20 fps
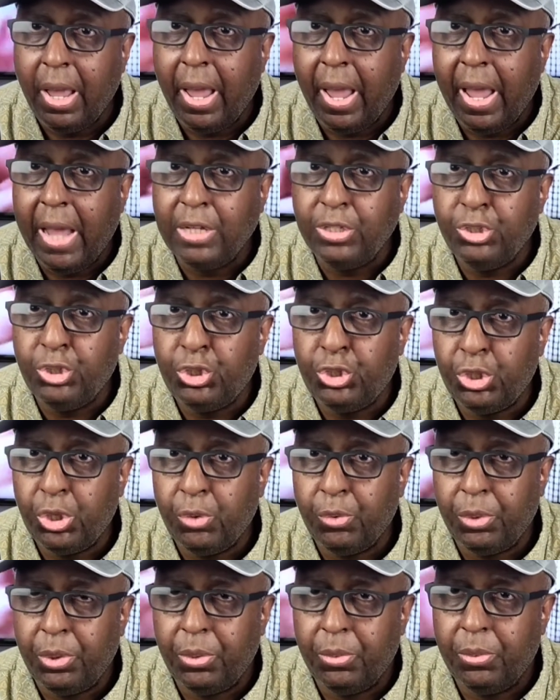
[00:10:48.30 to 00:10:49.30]
and
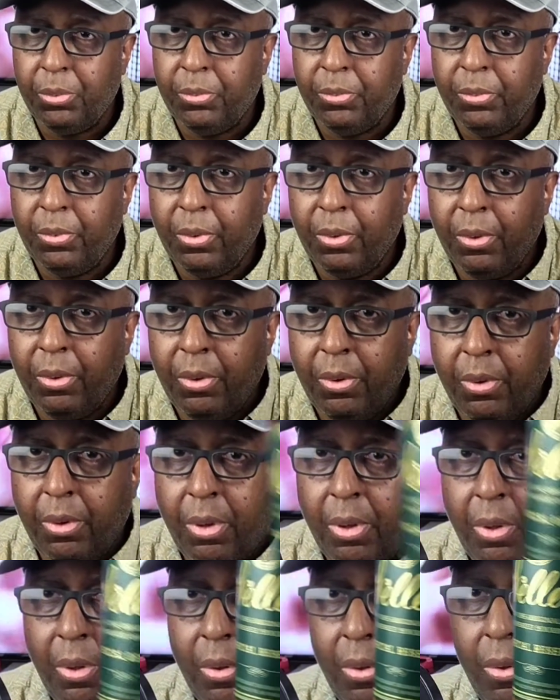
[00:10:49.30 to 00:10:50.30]
show you.
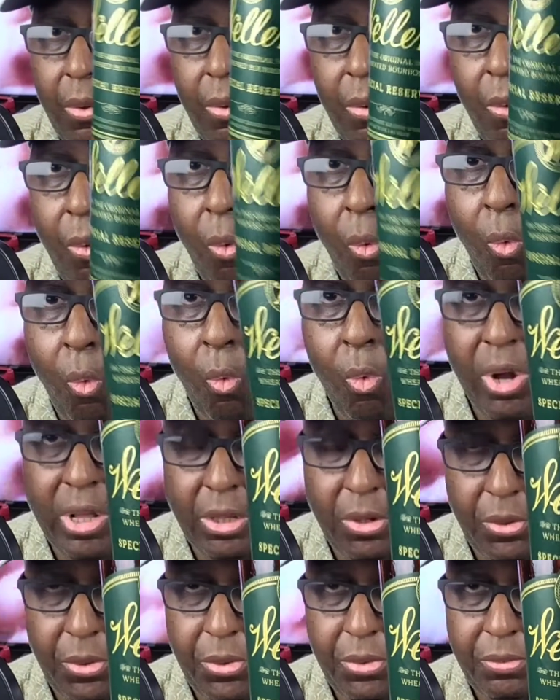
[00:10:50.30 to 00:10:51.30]

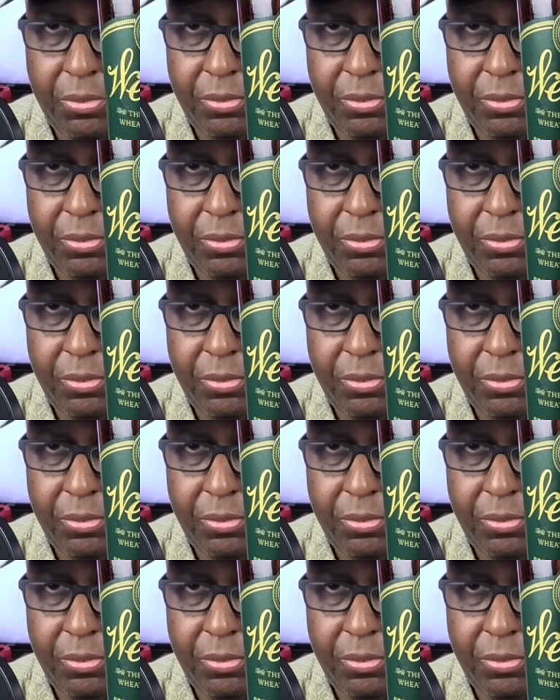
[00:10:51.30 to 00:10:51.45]
Weller